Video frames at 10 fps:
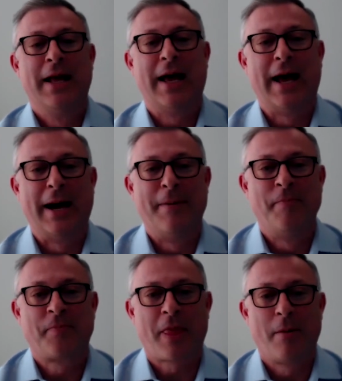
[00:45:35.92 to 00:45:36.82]

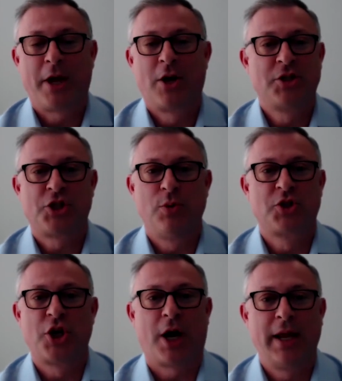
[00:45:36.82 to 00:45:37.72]
um, because she was
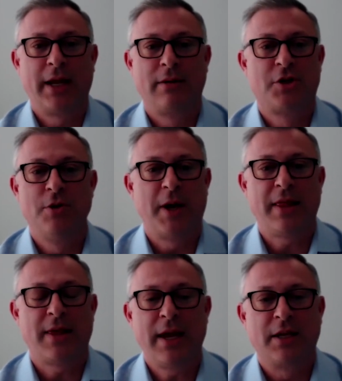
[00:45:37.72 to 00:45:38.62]
juggling too
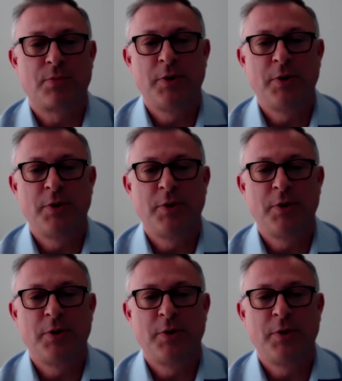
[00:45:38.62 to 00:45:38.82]
many things.